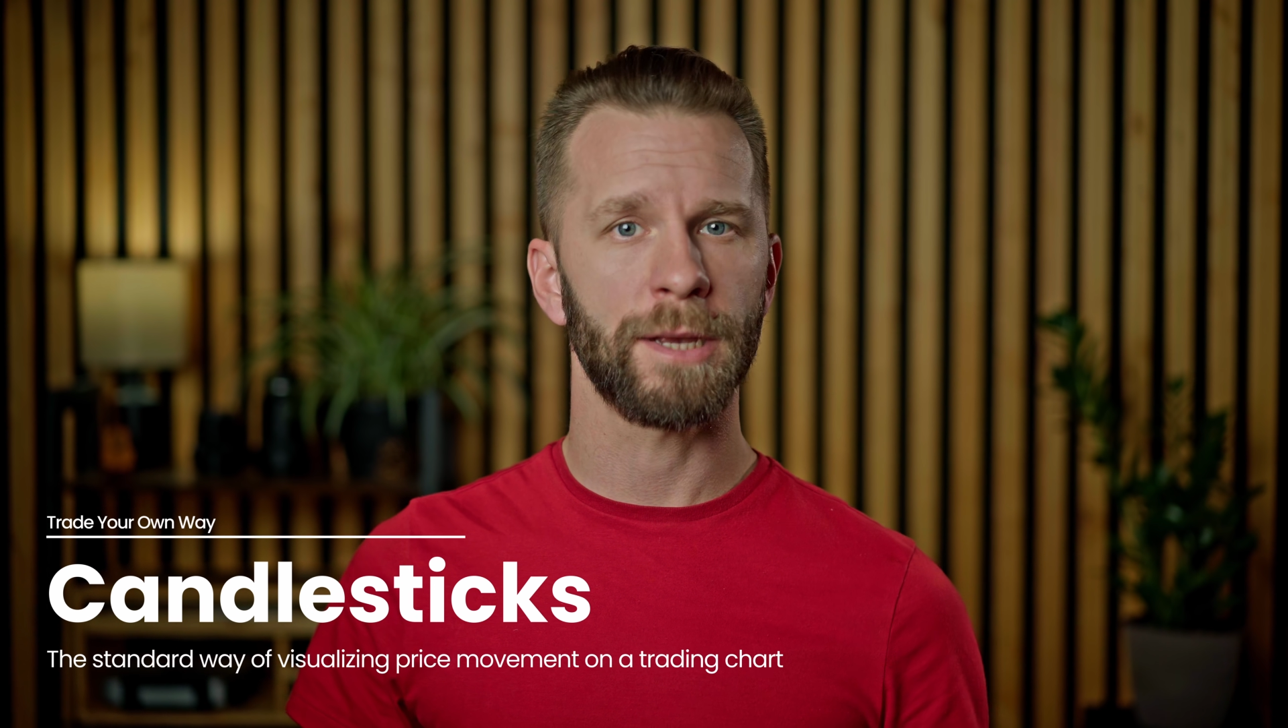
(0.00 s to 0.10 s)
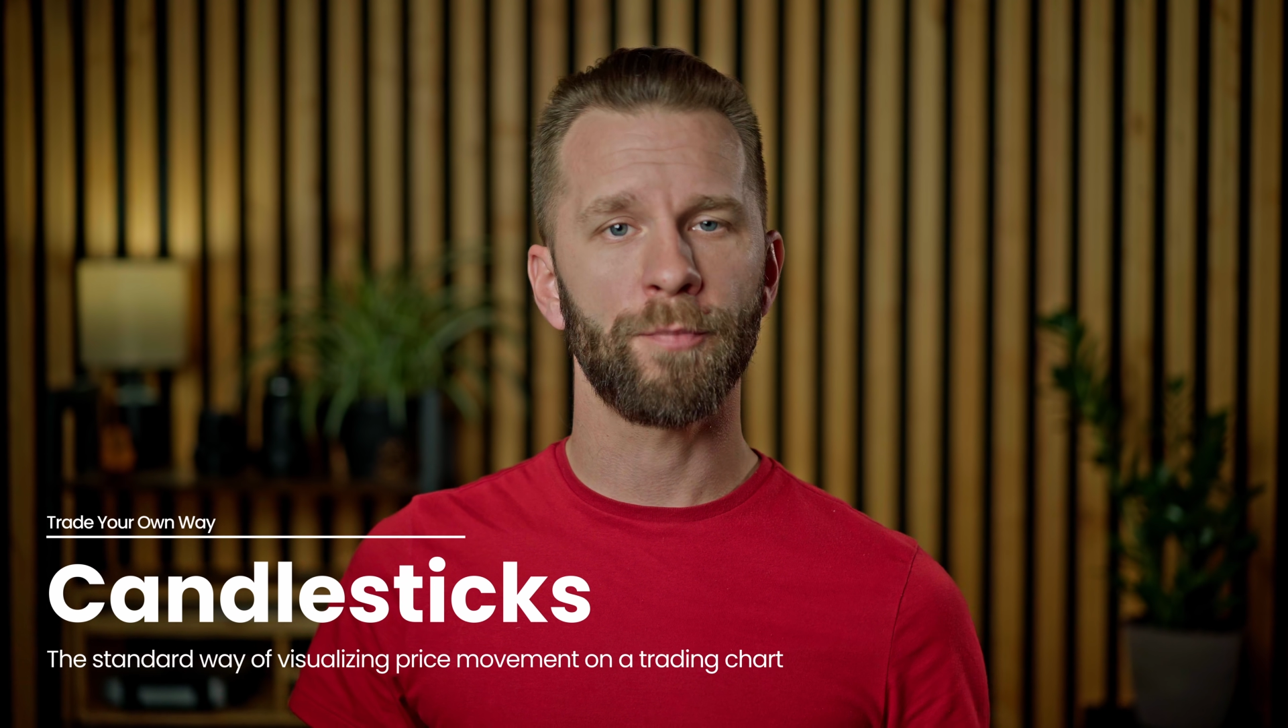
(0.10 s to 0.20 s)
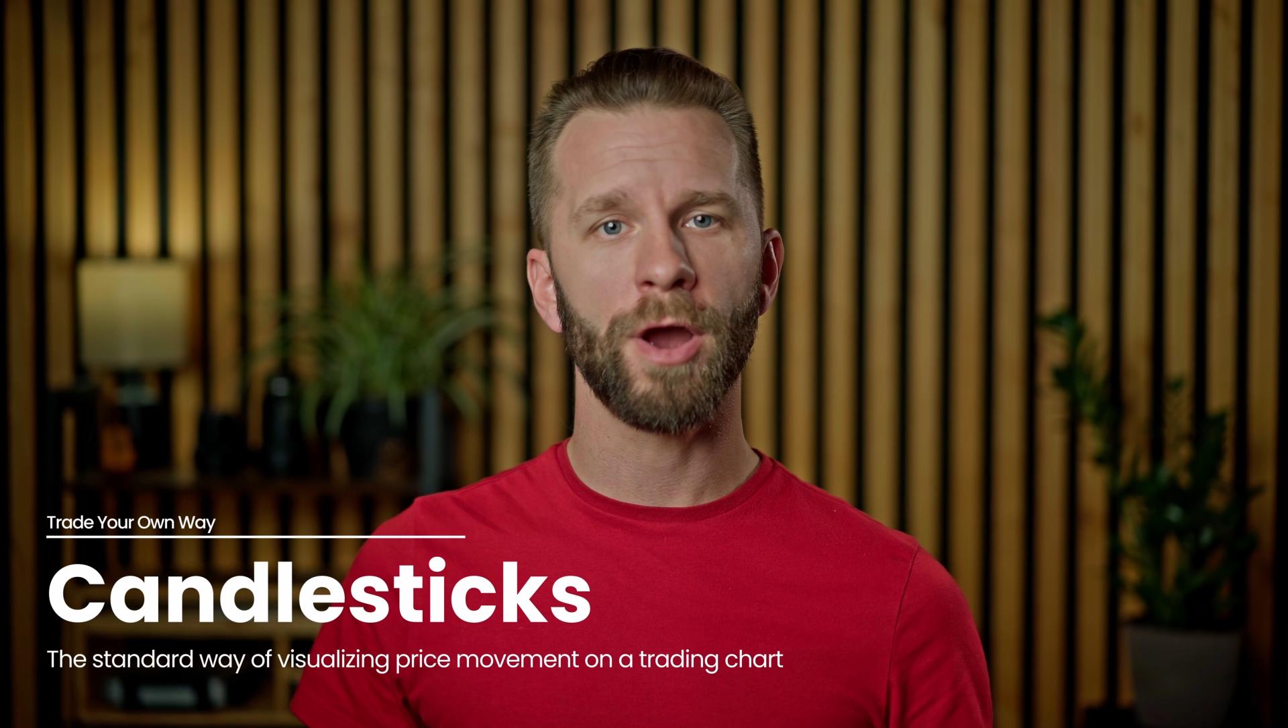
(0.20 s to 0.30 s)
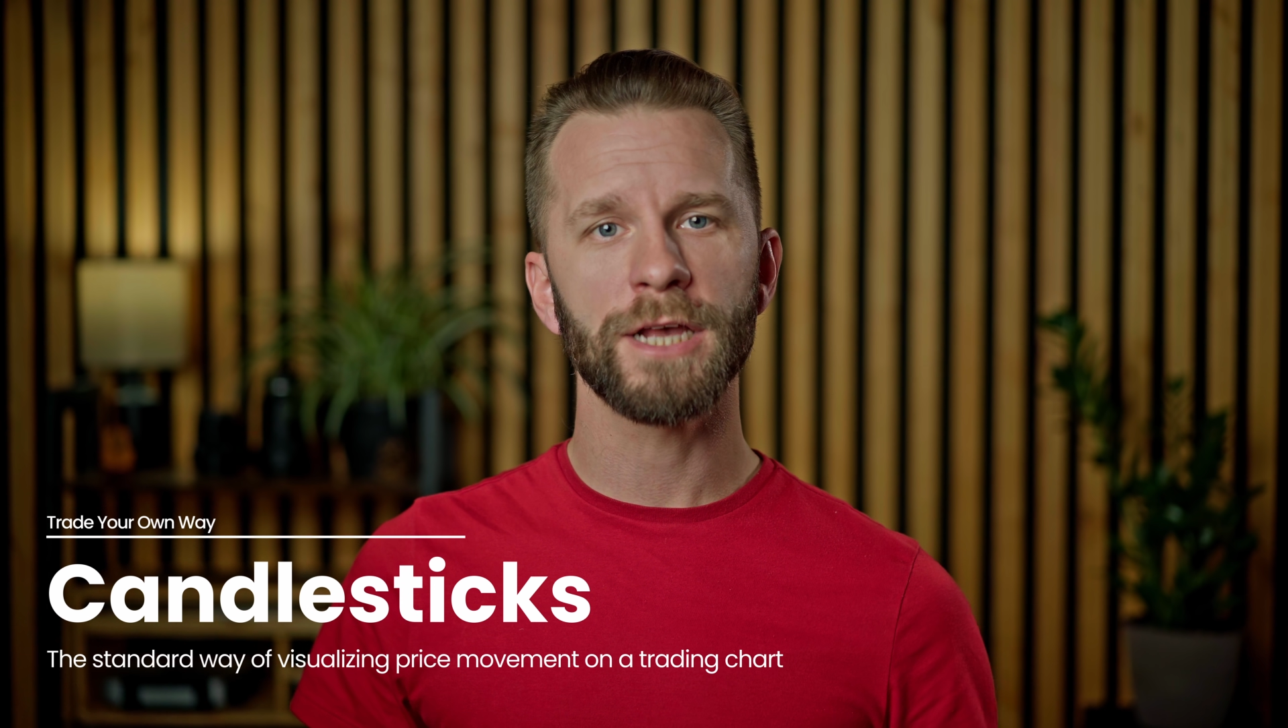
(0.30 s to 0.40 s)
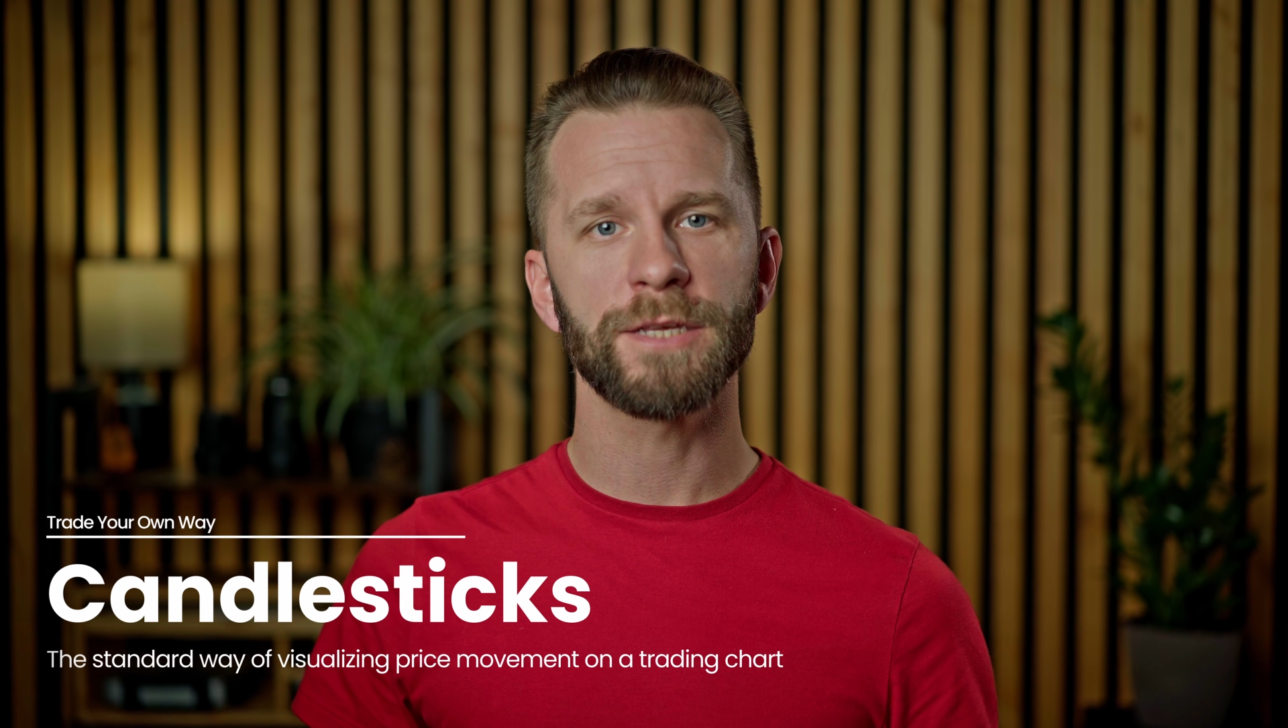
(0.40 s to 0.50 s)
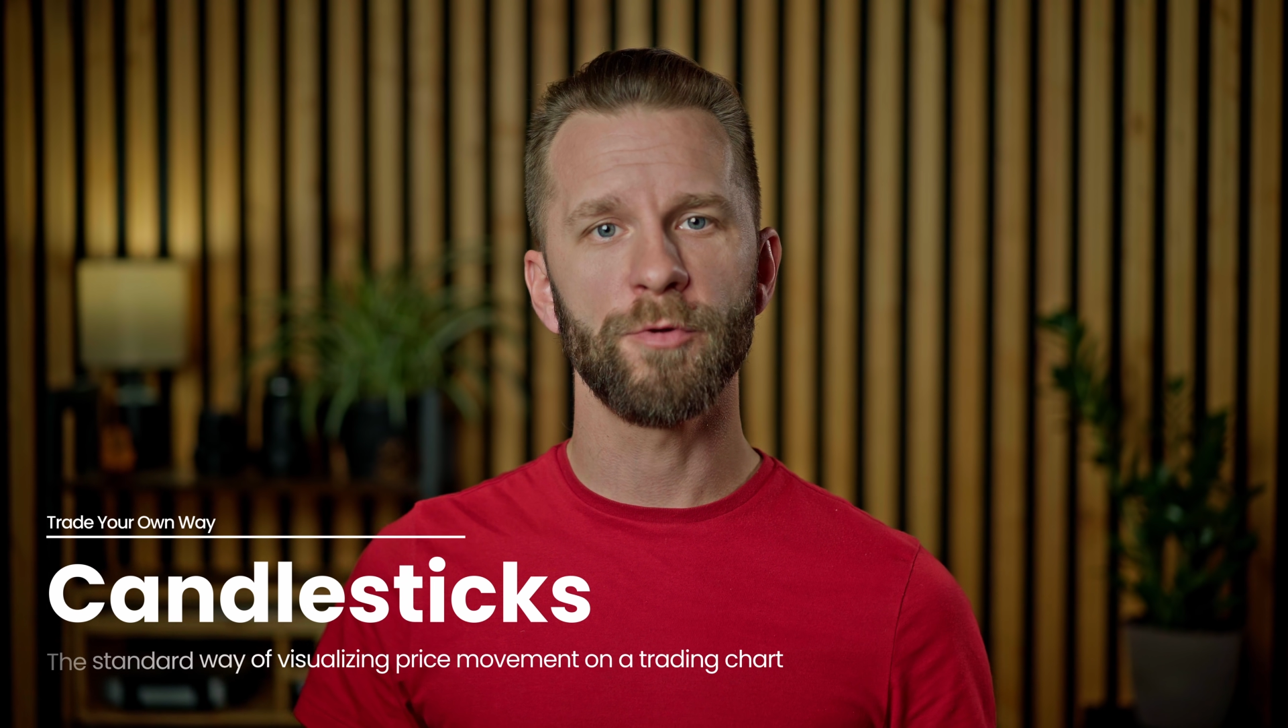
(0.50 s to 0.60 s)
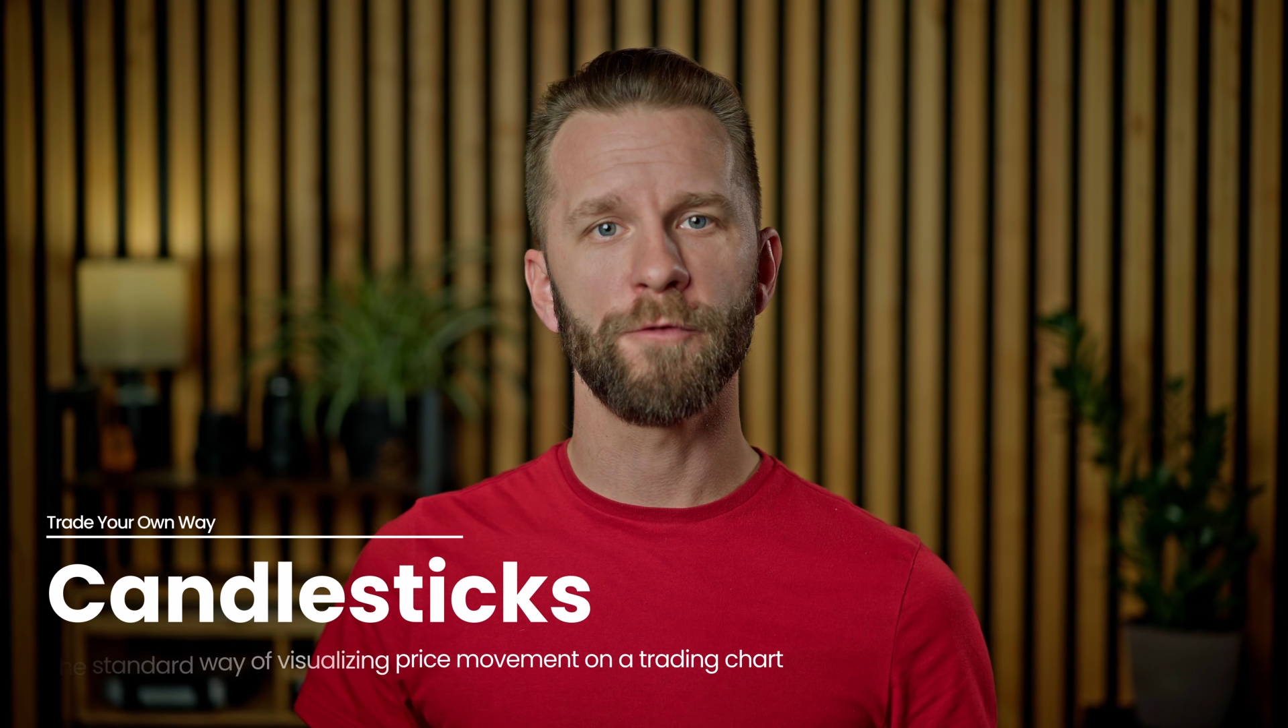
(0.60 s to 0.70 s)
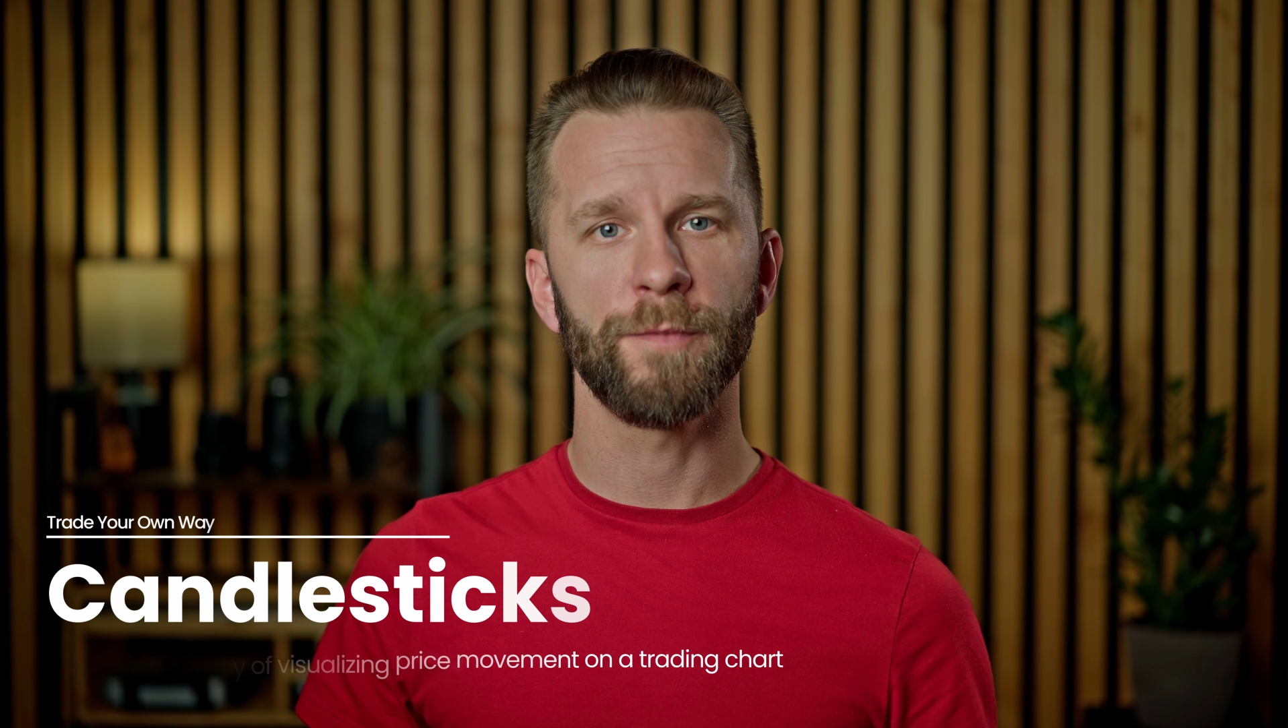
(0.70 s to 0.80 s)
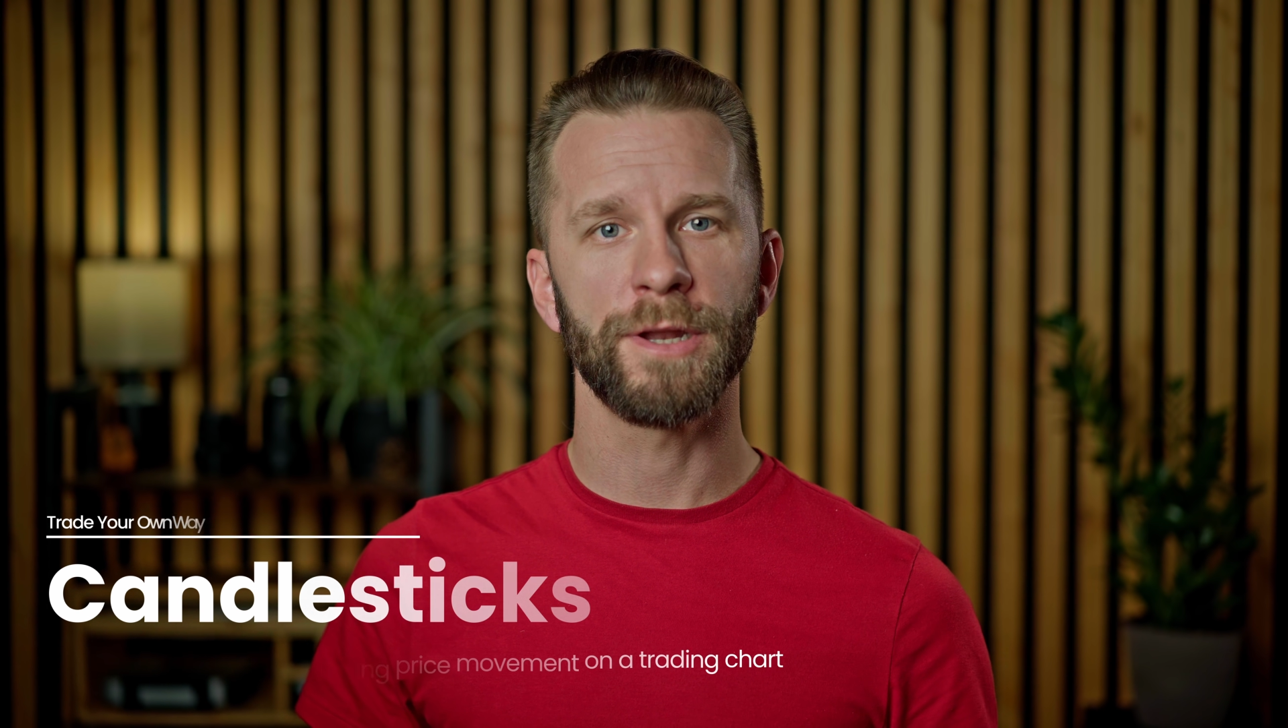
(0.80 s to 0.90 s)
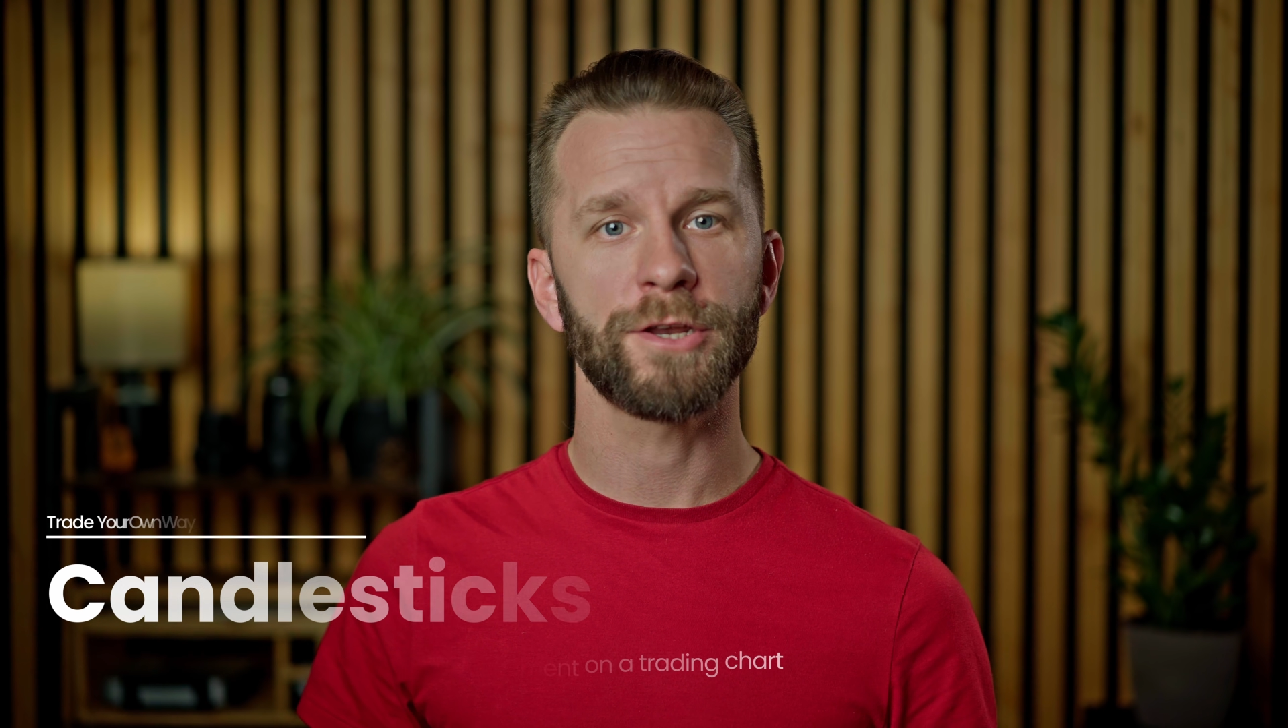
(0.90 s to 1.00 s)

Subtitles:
price movement